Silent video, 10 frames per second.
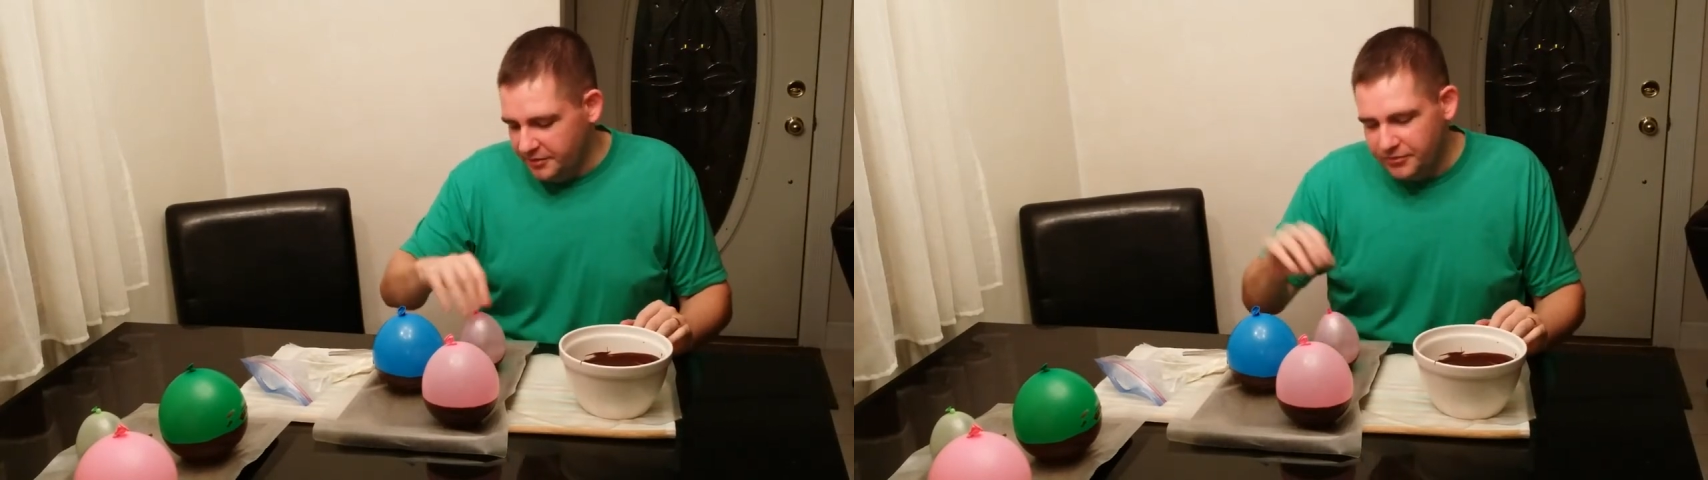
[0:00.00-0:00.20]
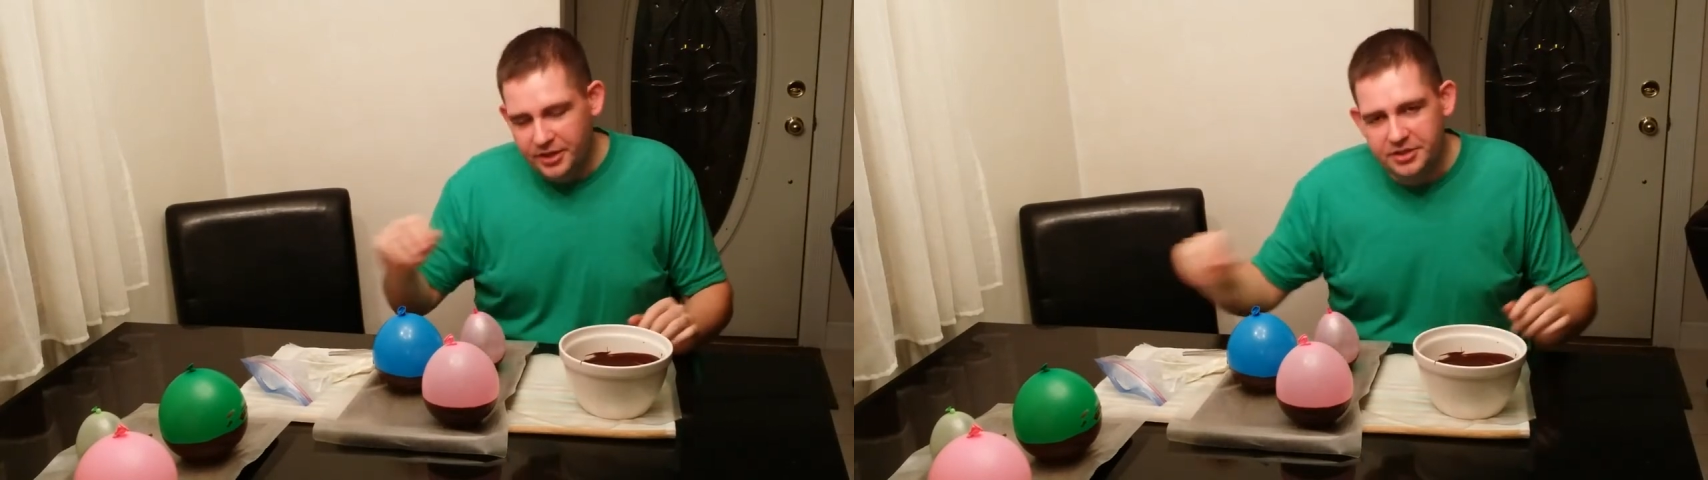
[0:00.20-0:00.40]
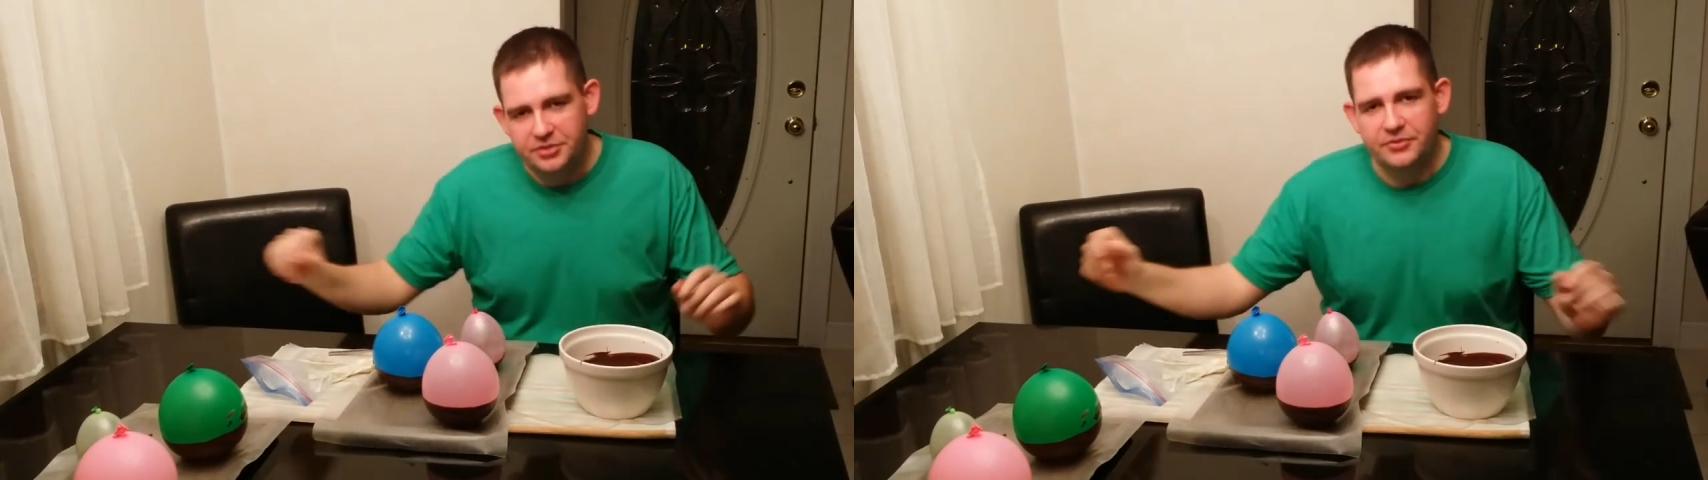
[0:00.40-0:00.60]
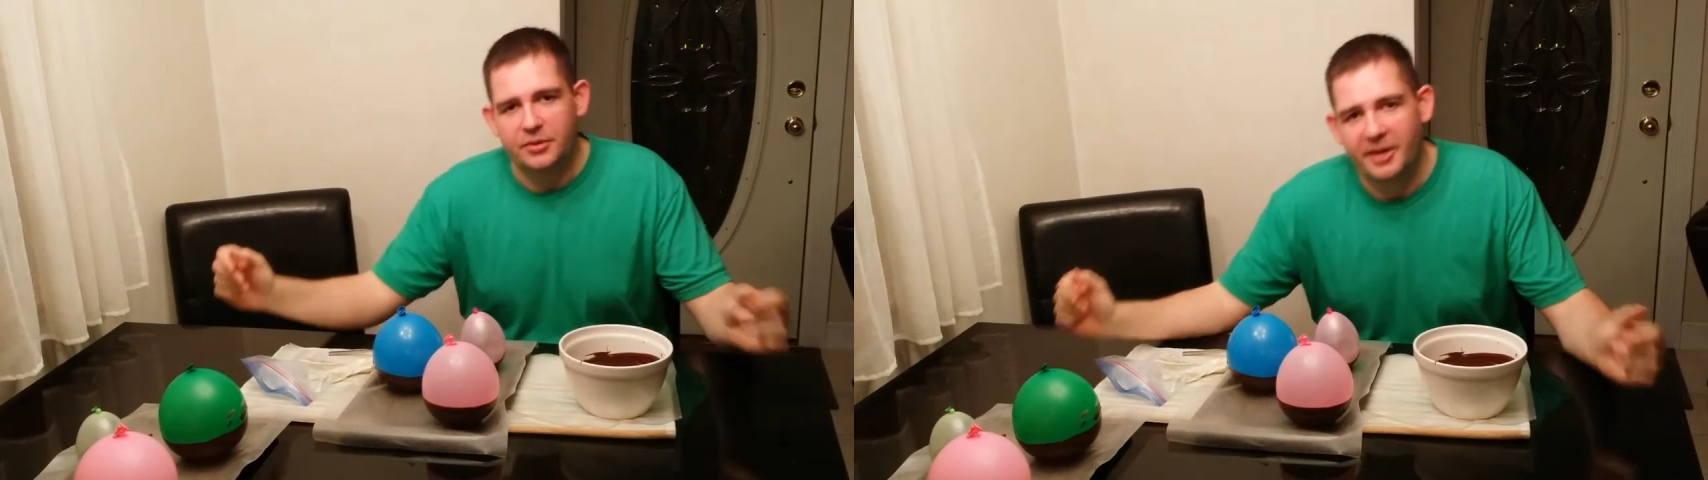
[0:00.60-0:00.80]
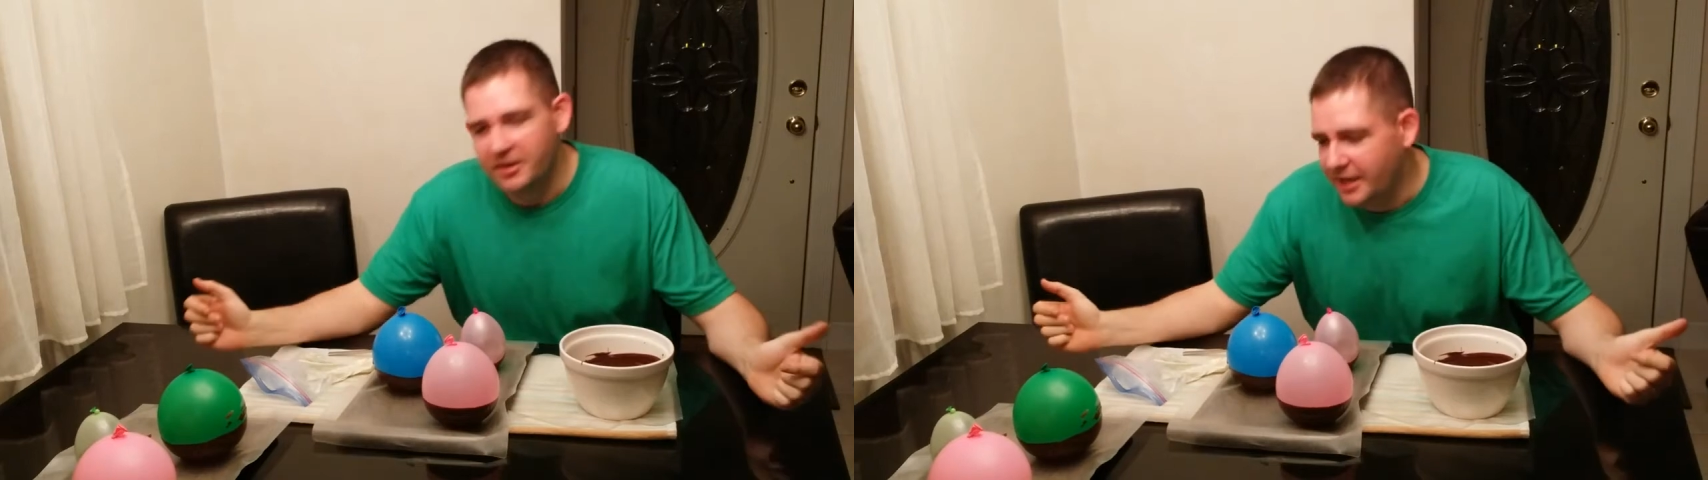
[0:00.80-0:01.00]
fridge for
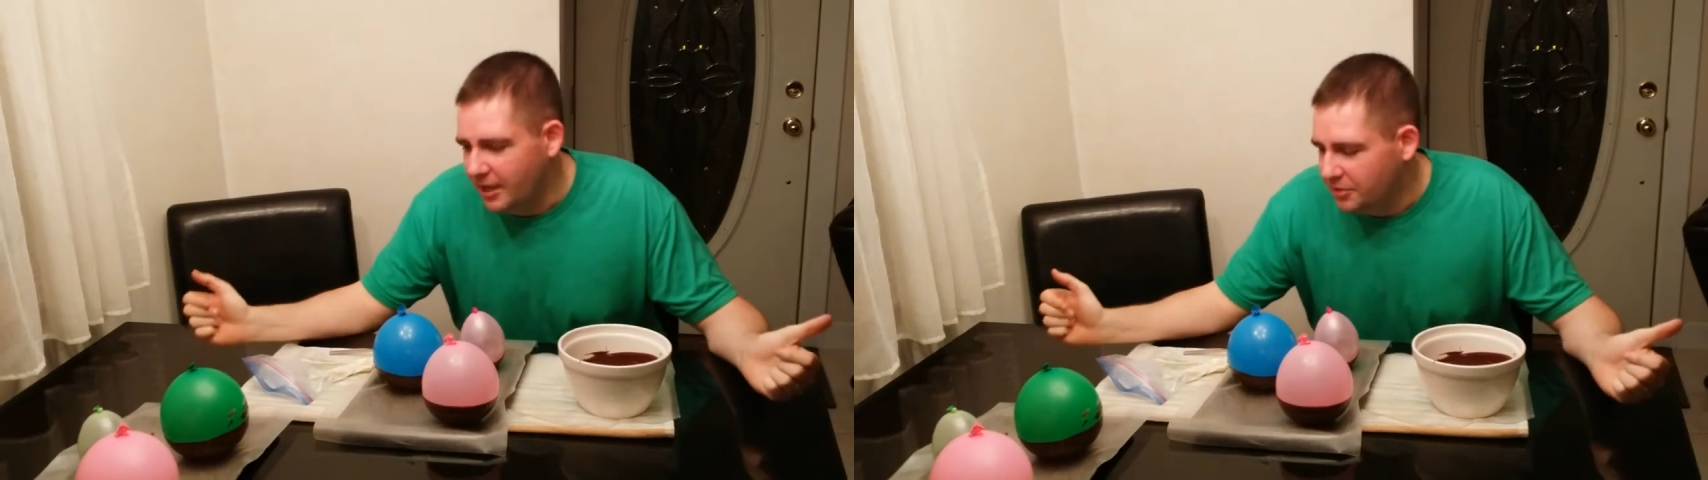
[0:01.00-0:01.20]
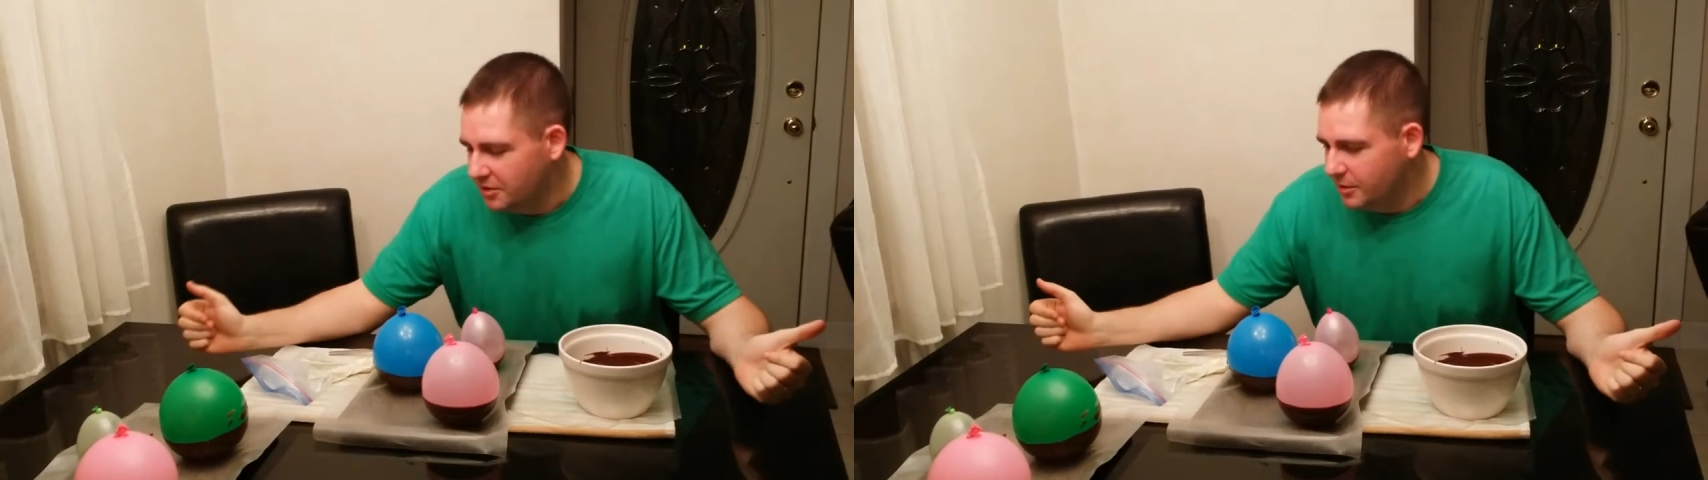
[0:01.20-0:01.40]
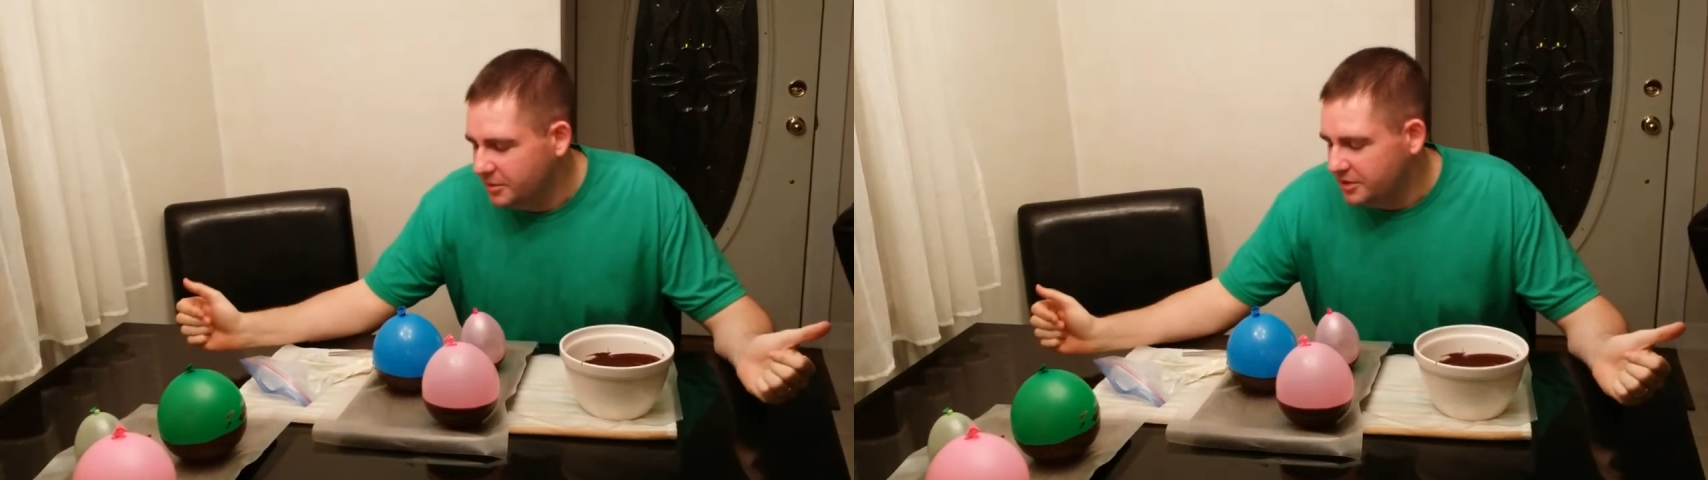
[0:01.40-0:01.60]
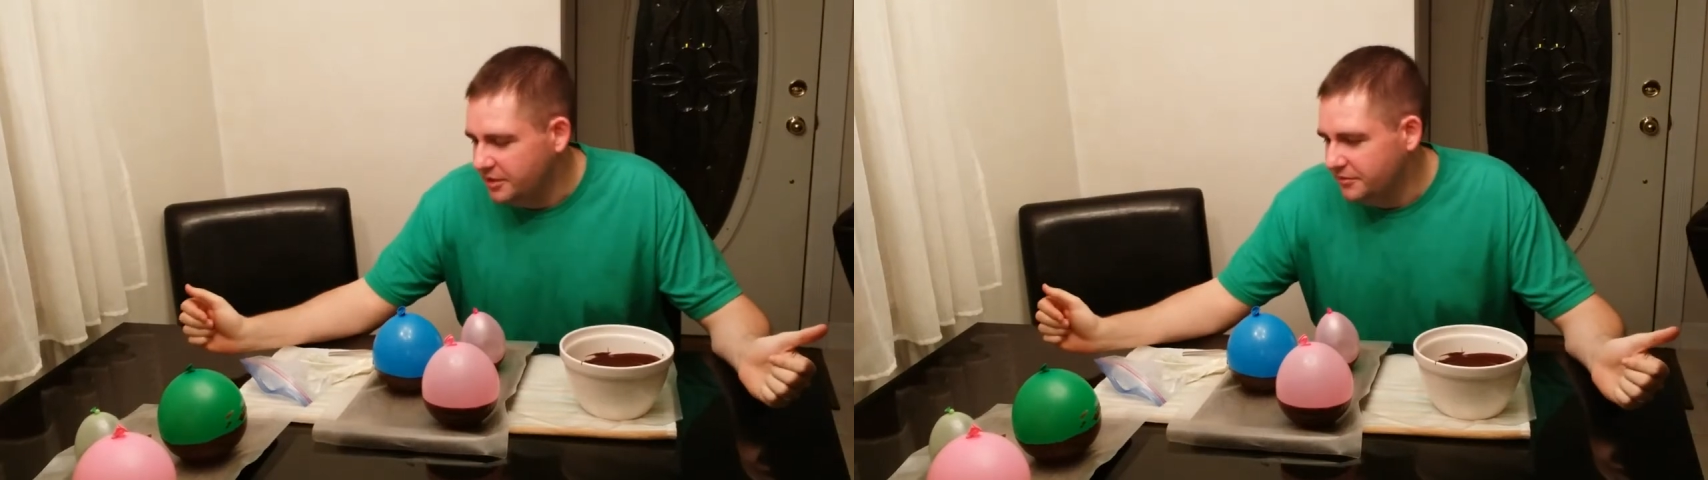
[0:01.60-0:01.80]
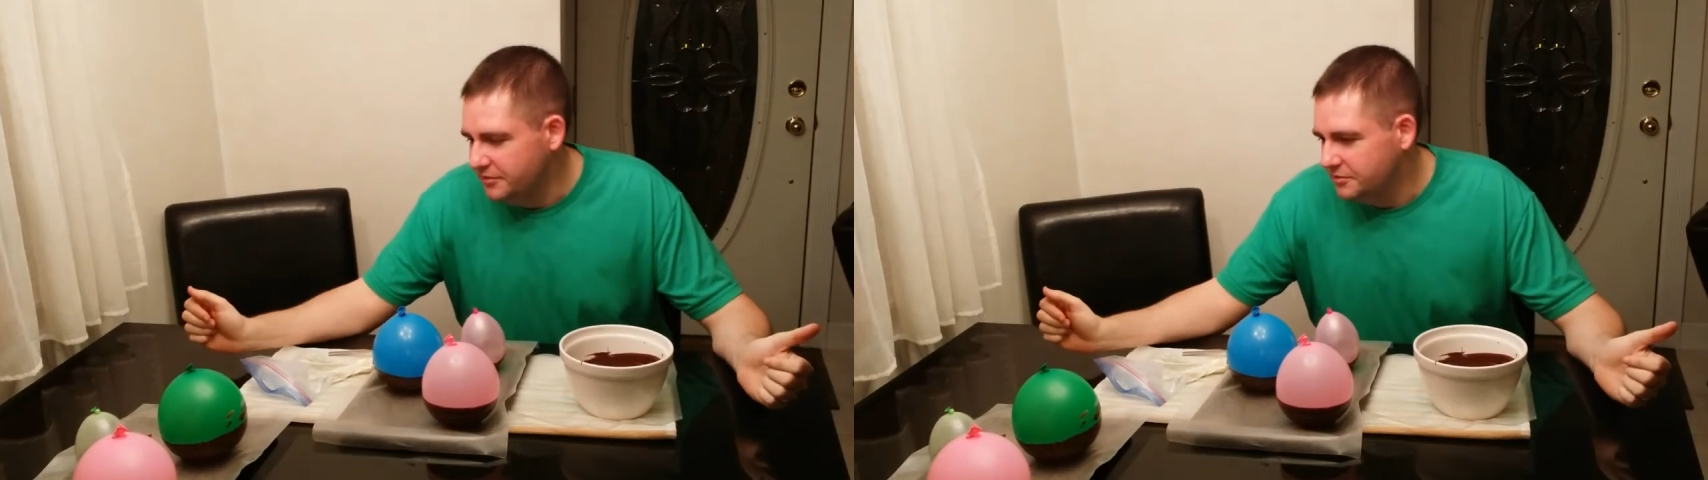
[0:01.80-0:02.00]
about an hour, I believe.